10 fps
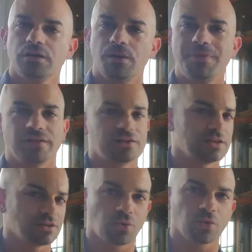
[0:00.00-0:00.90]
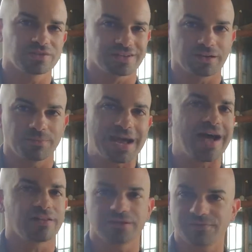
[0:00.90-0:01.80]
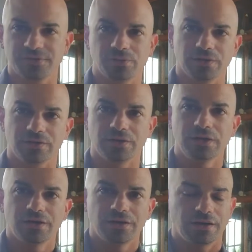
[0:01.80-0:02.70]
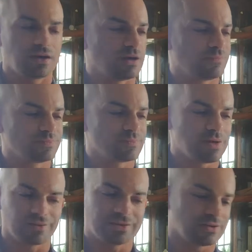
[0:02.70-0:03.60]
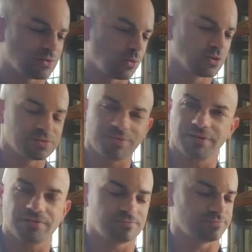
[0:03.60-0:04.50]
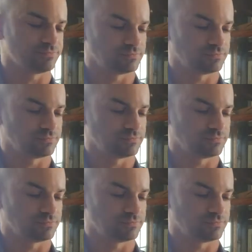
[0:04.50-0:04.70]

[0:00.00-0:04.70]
a melody in chords, like a ballad, if you will. Melody in chords being...